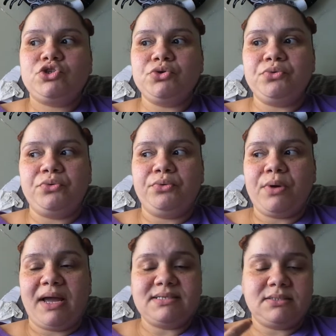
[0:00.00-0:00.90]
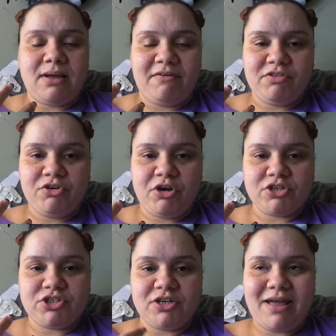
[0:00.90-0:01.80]
Do I still have the
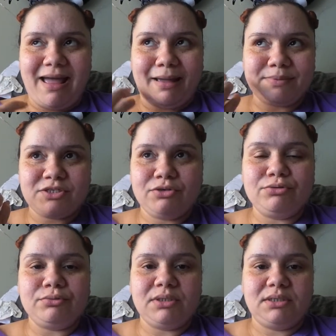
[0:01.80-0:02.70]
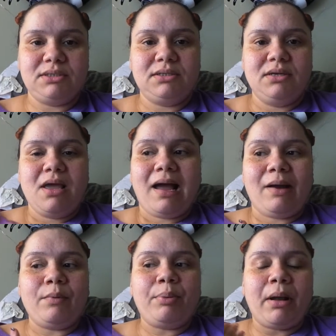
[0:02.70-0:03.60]
nausea? Absolutely.
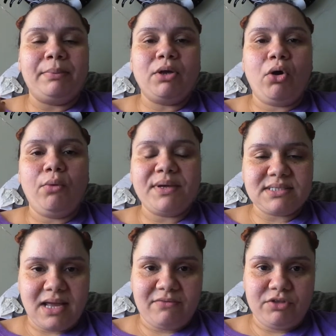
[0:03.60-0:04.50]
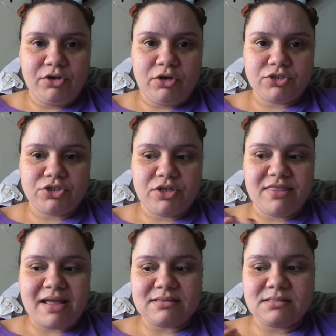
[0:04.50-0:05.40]
I will probably always have the
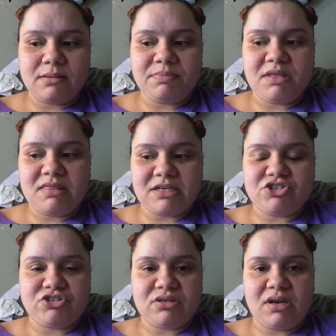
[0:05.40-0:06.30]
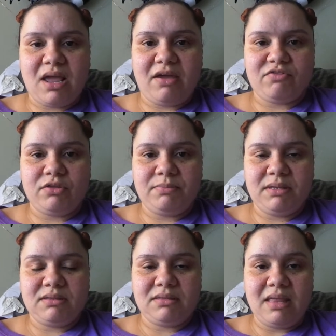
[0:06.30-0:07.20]
nausea. That's something that's just going to have to
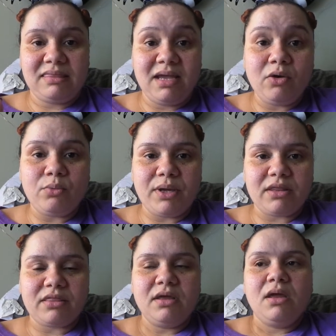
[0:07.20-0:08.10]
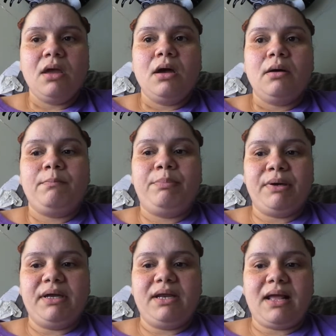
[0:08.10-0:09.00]
be dealt with.
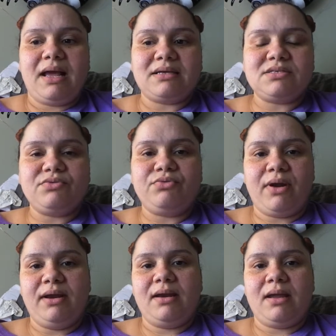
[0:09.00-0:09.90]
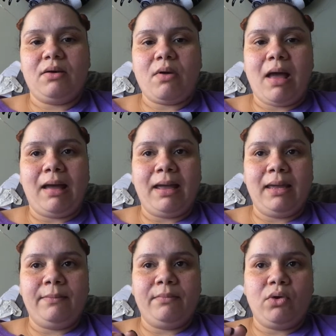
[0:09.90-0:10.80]
But as of right now,
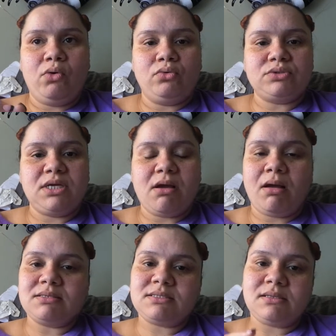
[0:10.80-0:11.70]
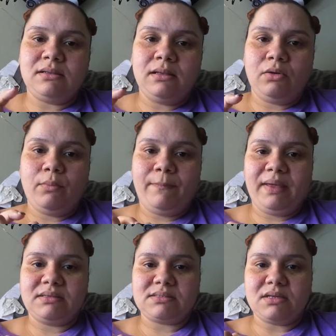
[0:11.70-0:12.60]
I'm holding on to the little
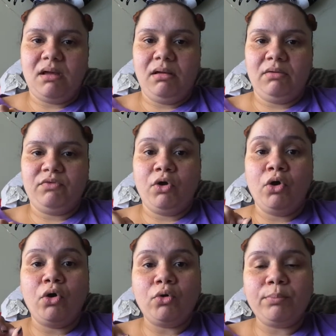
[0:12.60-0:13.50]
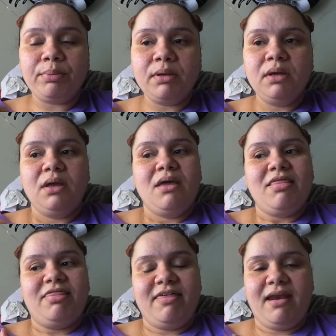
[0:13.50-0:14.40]
bits of hope
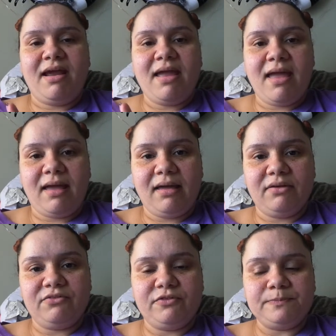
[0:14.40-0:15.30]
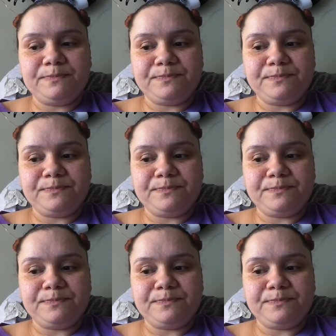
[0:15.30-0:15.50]
that I have,